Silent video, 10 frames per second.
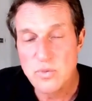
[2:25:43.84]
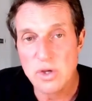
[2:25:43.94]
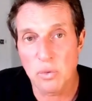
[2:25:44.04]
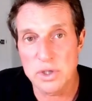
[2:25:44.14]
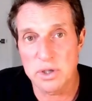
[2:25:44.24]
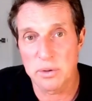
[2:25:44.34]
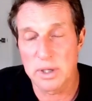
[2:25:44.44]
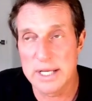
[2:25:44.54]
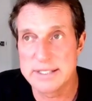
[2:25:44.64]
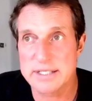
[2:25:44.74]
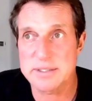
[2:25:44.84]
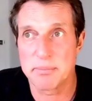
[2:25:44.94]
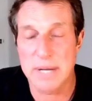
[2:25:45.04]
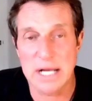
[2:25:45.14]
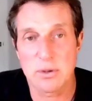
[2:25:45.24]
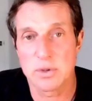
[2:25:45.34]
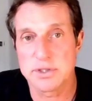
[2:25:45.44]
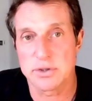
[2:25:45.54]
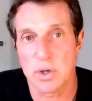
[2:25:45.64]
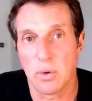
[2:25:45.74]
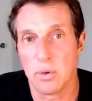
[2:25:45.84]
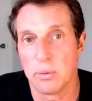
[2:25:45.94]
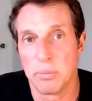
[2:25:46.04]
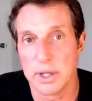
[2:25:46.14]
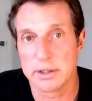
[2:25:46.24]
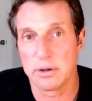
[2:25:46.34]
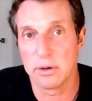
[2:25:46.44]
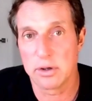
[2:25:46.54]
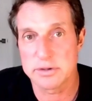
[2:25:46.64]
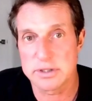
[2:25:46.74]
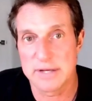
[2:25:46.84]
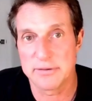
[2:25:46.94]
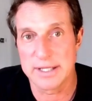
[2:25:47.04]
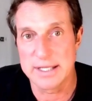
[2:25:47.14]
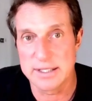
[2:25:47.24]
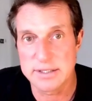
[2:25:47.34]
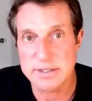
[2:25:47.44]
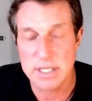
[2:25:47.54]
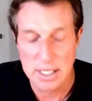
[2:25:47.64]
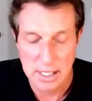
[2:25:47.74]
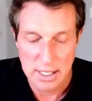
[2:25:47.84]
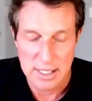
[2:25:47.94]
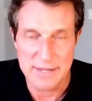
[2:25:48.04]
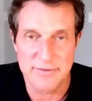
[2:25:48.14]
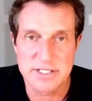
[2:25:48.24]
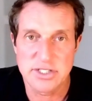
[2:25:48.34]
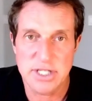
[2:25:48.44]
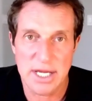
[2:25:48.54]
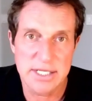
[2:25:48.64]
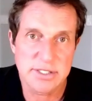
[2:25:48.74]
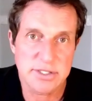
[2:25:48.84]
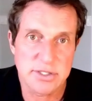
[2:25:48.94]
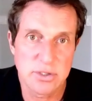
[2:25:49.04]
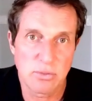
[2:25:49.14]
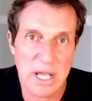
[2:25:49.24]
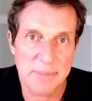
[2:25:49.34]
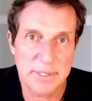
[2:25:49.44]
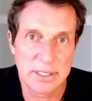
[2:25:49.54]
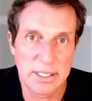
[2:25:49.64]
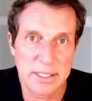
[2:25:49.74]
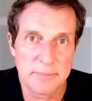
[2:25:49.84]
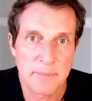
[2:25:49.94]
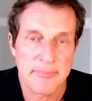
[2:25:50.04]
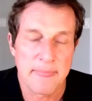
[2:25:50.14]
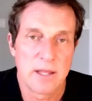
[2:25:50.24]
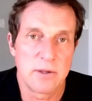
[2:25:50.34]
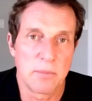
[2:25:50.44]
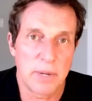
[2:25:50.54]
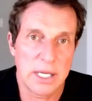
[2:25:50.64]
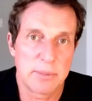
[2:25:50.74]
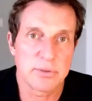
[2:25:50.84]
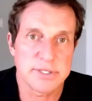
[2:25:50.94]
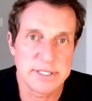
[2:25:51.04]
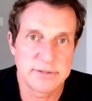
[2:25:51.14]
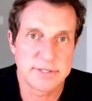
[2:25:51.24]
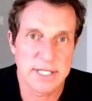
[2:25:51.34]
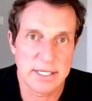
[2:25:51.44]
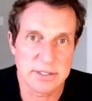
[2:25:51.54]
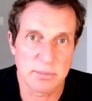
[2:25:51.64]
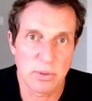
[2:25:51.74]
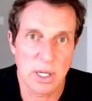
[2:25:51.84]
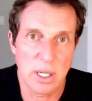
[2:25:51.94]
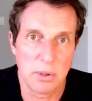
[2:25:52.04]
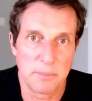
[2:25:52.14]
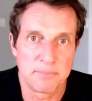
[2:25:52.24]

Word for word: When you're, it doesn't matter what your total blood glucose level is. If it changes too rapidly, your body perceives that as a problem